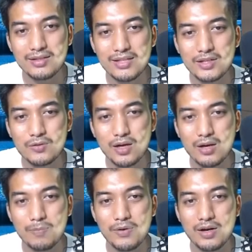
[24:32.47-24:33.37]
that you
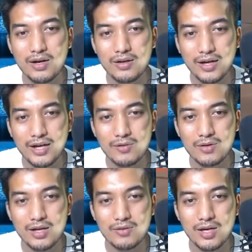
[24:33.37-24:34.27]
gotta burn, okay? You
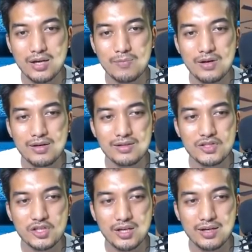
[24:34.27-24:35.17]
got you gotta burn this
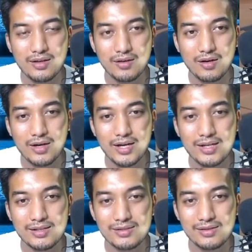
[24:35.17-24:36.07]
shit, or
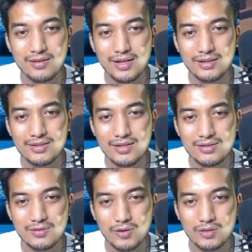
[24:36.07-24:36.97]
else you know like these are
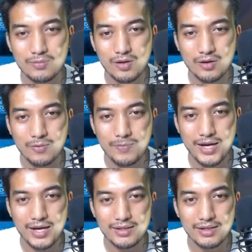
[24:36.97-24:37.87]
just going to block your
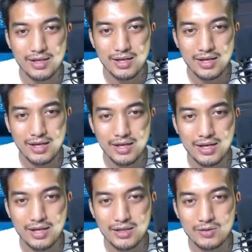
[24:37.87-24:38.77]
path.
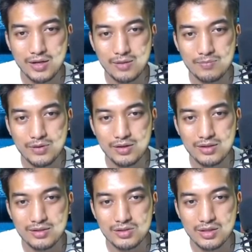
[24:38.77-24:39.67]
And you can burn
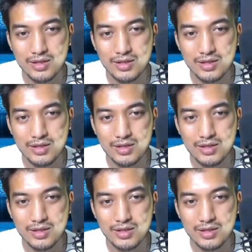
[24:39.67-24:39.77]
this shit